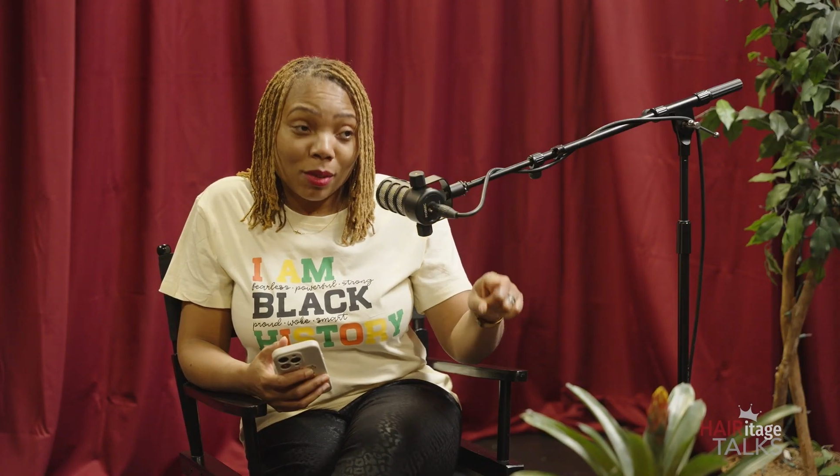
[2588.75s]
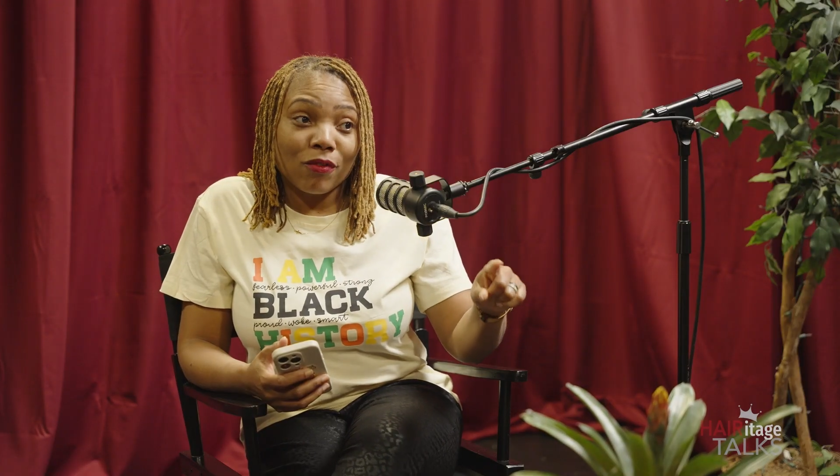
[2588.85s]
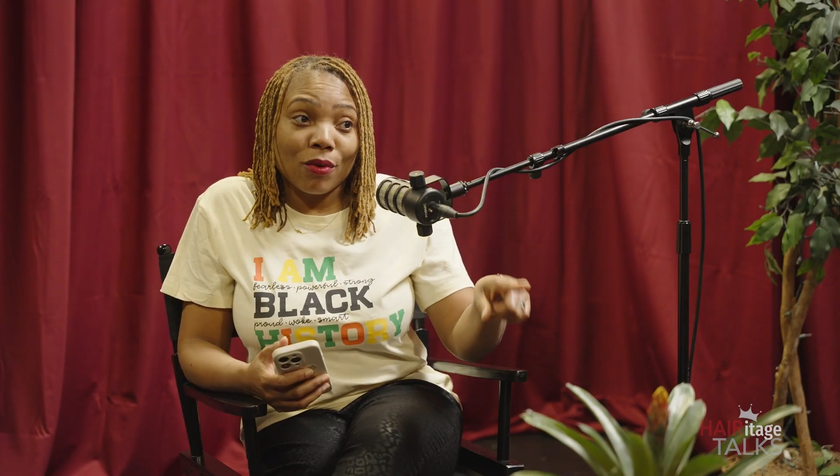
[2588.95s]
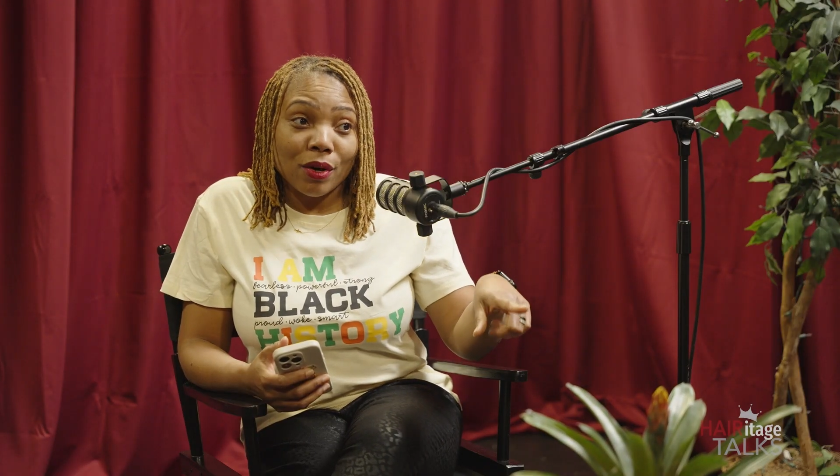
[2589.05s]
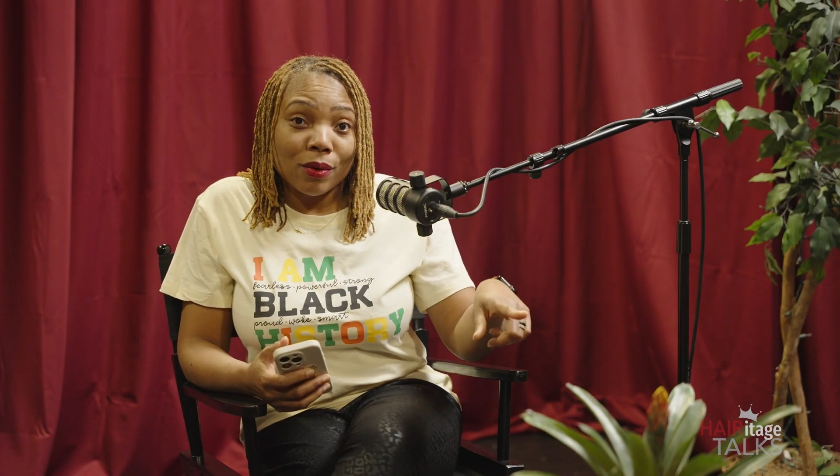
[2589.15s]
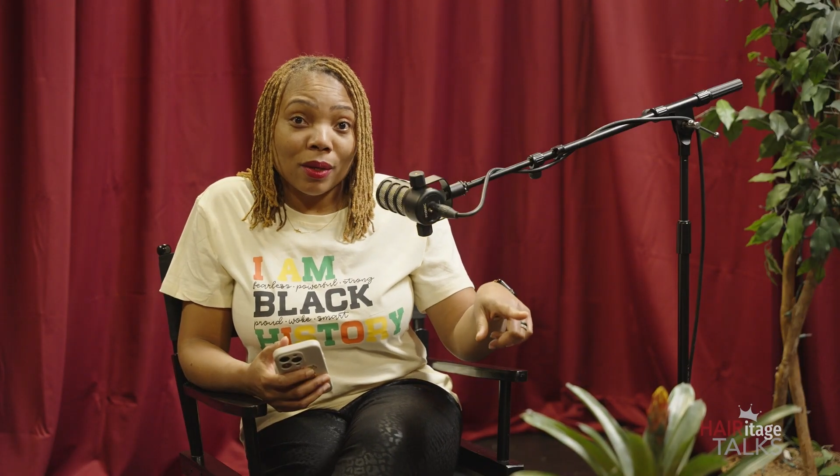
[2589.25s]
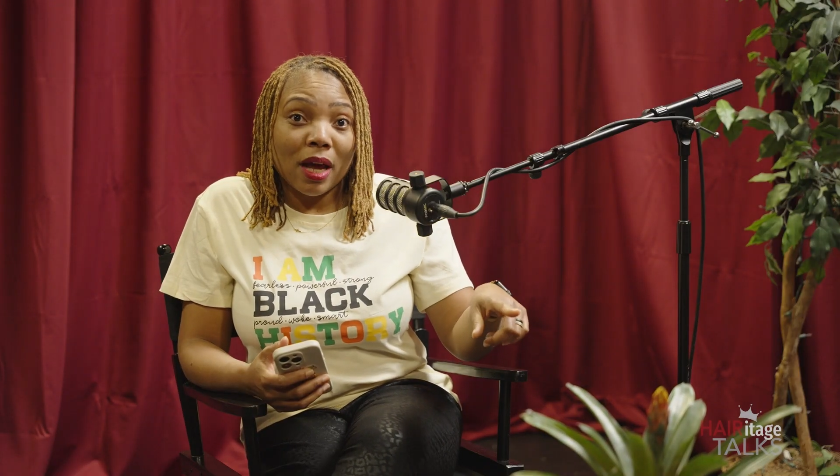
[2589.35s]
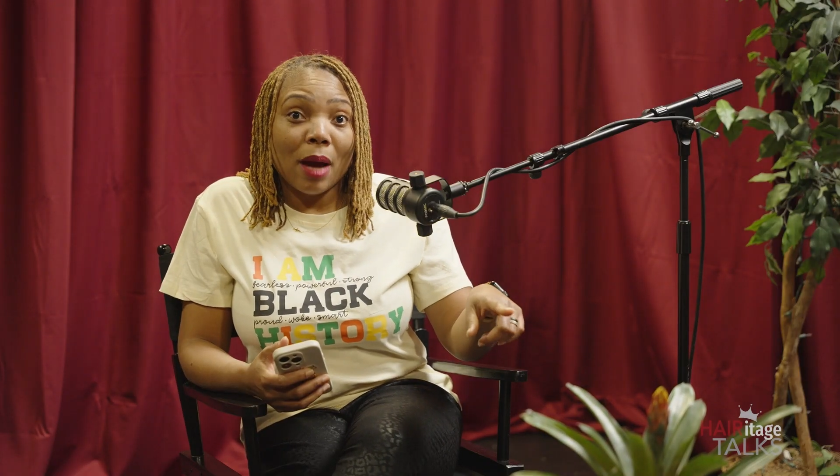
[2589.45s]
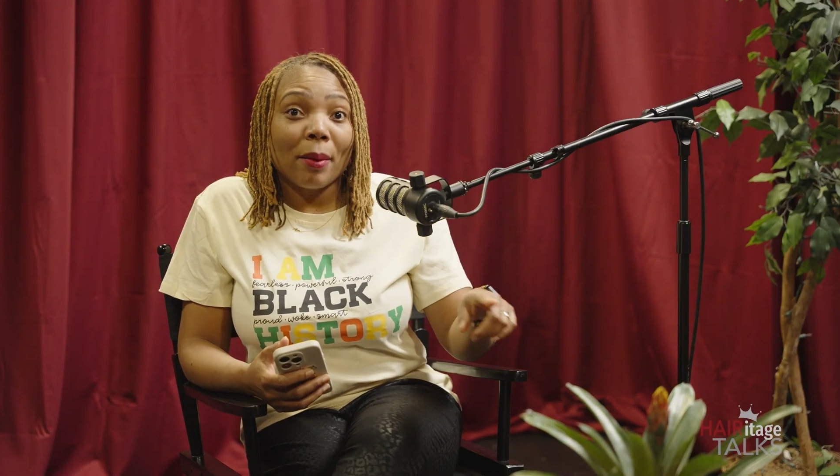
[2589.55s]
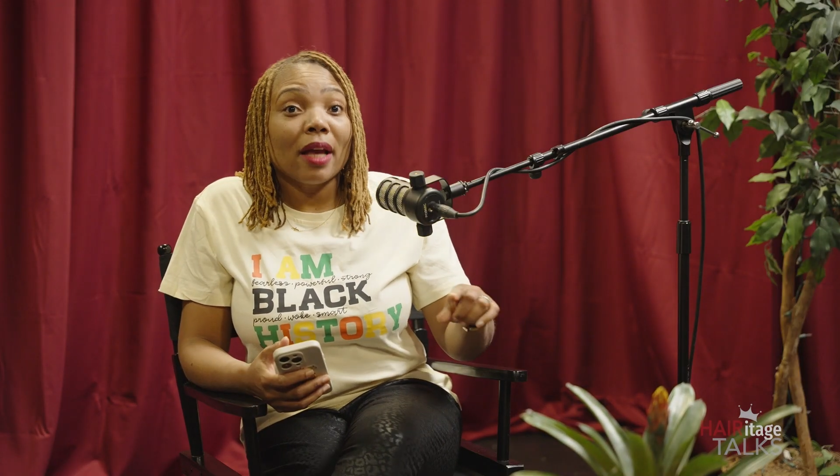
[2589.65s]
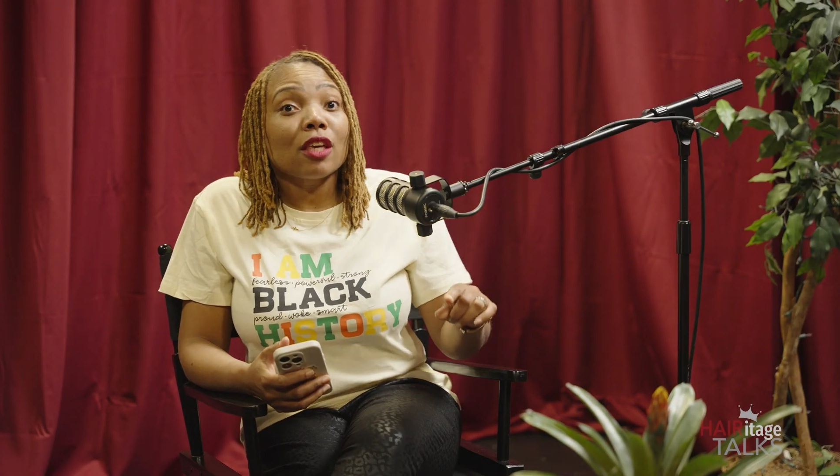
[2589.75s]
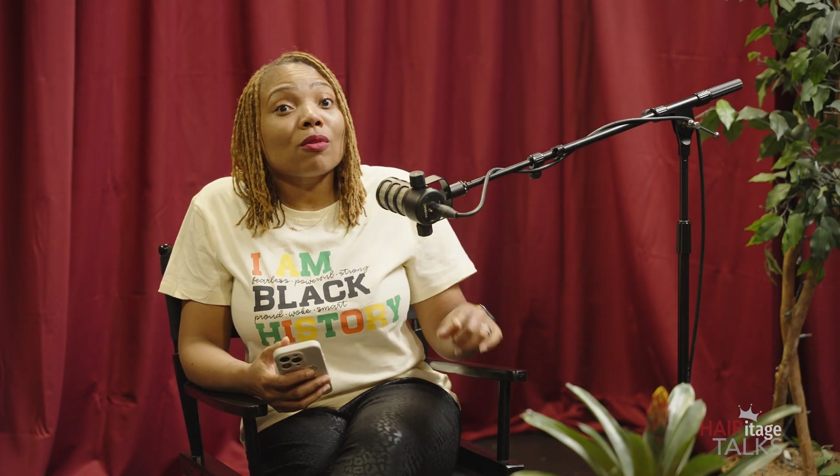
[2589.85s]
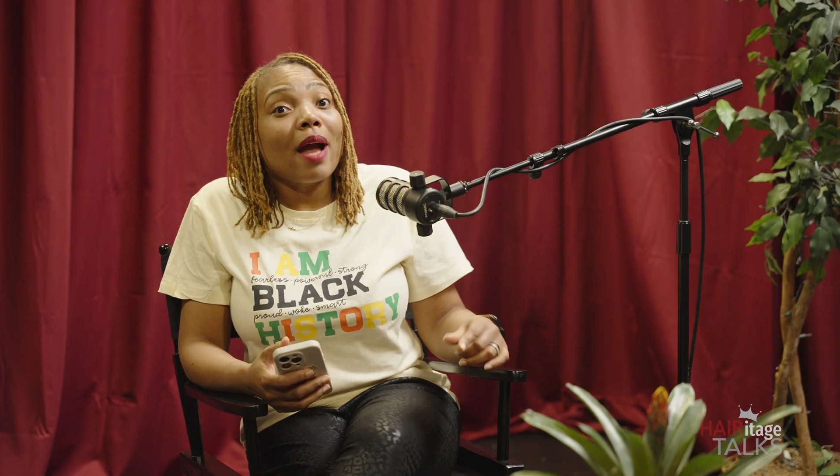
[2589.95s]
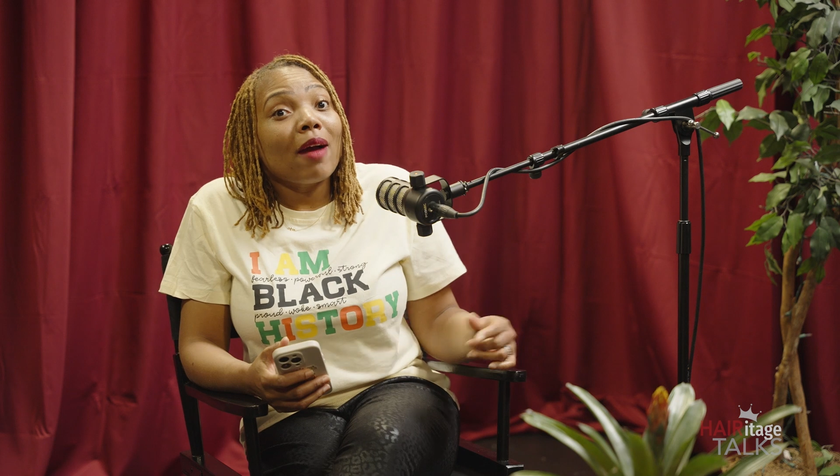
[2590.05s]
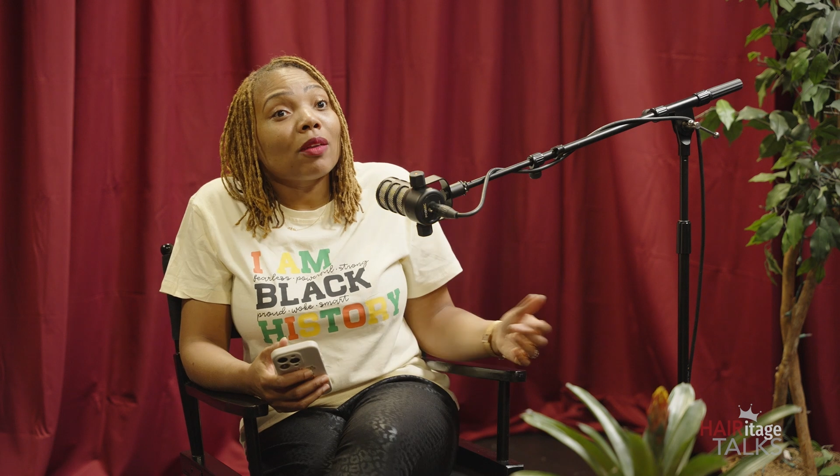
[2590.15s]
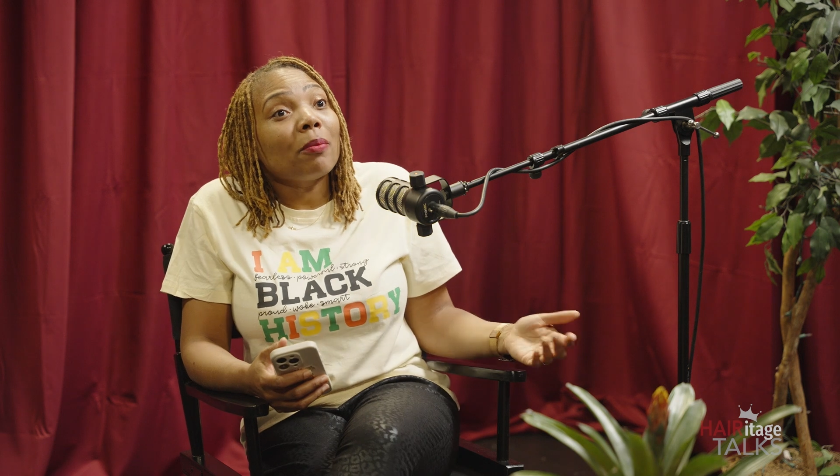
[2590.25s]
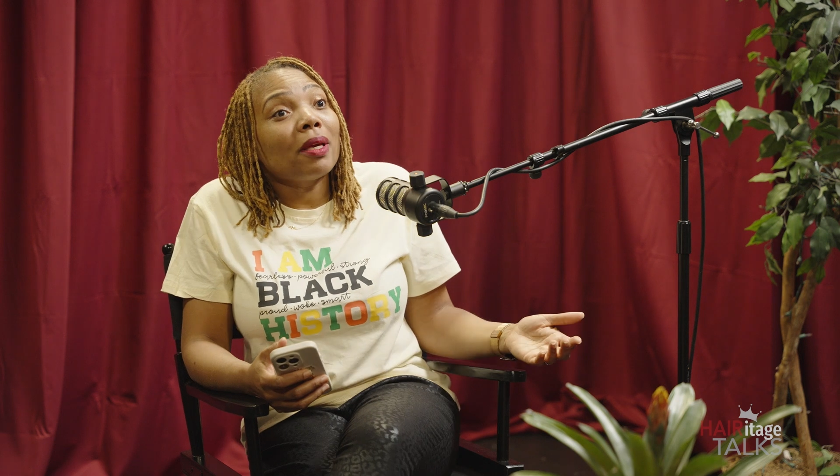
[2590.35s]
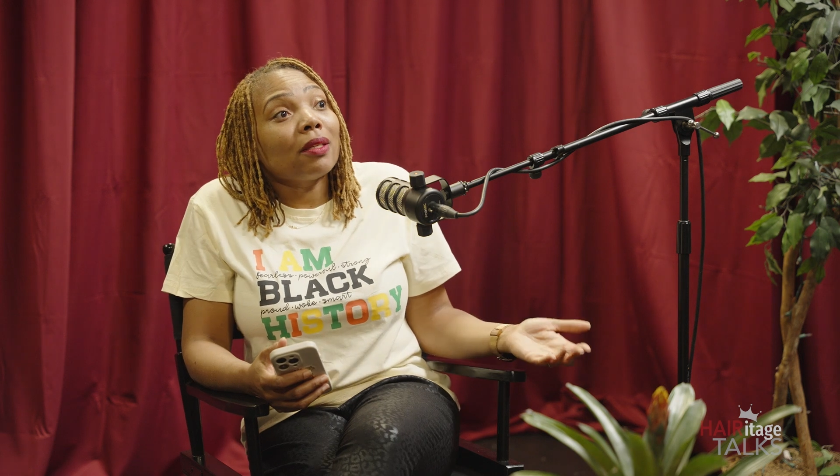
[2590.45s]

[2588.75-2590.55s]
before you adopt. And you have to be